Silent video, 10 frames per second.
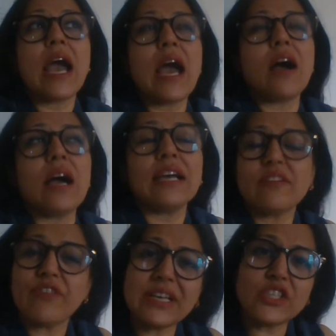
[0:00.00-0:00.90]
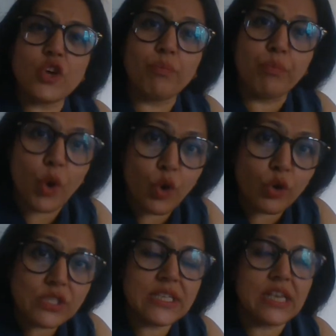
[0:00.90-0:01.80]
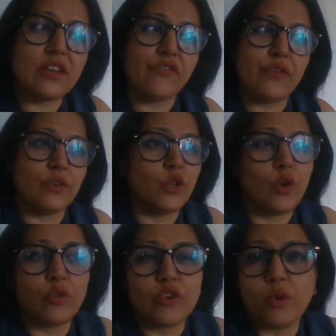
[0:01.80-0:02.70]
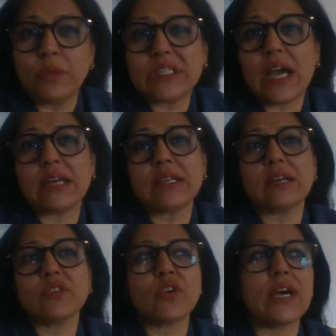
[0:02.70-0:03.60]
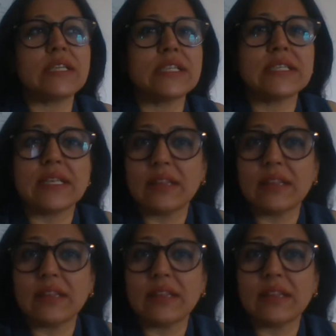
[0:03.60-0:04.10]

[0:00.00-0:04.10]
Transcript: Uh, it affects your bones, it, you know, rheumatoid arthritis and